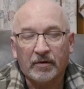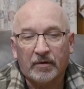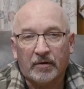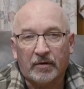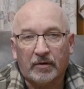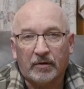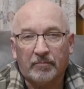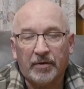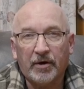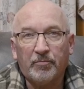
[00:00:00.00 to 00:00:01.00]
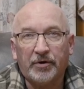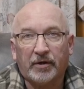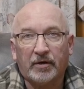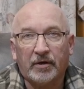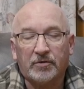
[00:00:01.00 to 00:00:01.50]
power
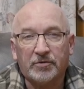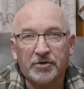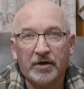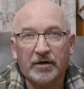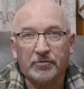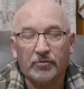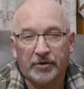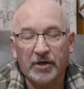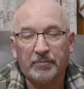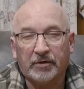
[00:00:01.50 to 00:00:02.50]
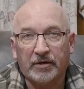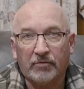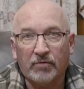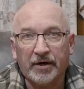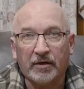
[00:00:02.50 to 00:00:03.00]
brick to charge it or keep it
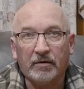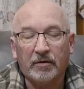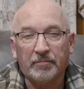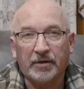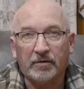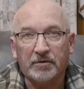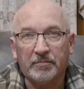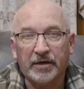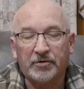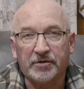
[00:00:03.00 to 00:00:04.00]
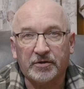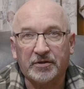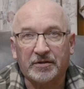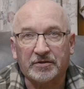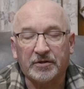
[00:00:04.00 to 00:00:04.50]
running, because the battery just
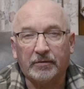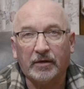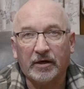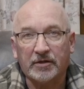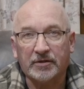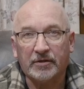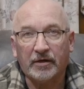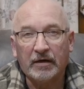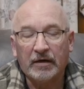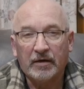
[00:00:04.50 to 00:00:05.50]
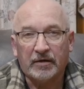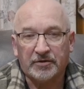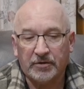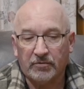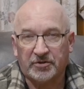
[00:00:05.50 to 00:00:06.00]
doesn't seem to last a
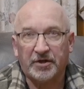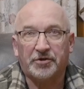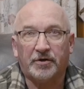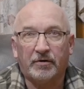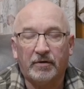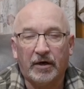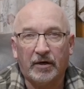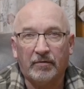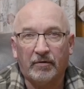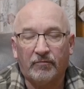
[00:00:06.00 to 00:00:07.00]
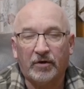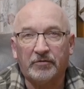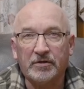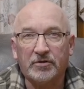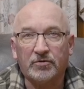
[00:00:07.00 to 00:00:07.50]
single session of one
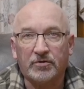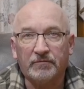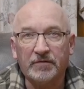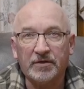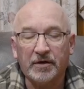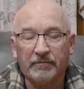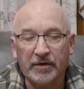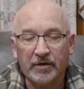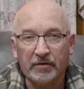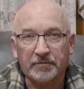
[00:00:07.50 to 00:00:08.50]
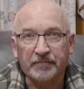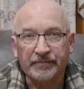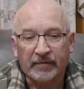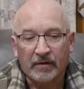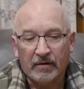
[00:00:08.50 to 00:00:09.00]
of these sorts of videos,
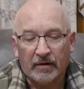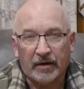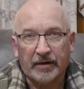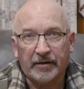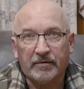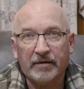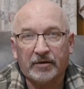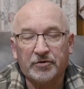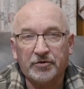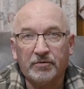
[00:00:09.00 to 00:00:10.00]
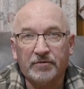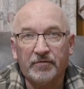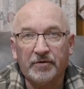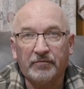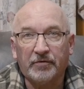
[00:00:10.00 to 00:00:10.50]
and that too is
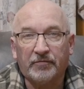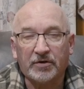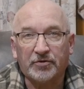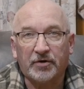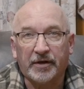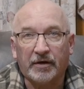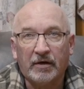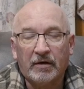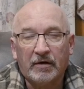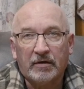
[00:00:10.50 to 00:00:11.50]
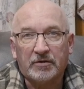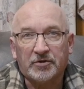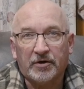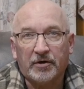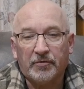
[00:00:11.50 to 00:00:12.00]
very, very frustrating.
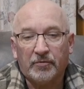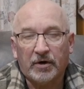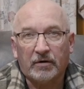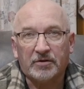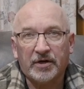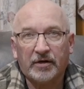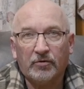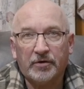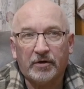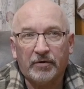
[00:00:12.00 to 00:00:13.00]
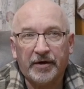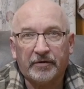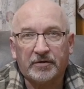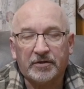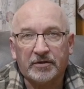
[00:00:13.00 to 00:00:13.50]
So I started looking
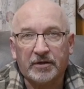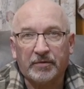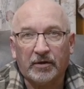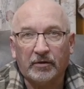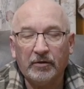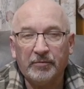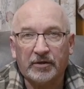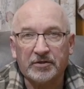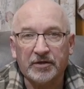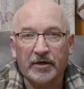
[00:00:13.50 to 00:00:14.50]
around at something a little bit